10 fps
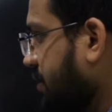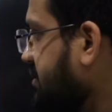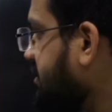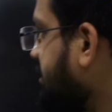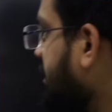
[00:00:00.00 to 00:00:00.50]

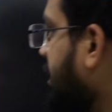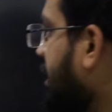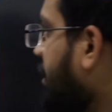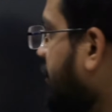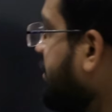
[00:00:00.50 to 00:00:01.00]
is,
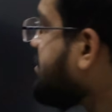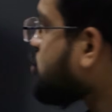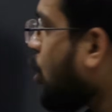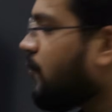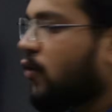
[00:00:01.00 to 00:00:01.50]
we'll
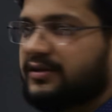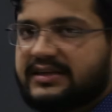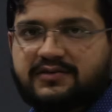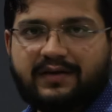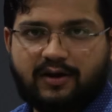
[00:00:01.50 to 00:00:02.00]
stop for
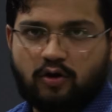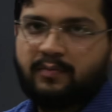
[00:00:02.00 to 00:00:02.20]
this video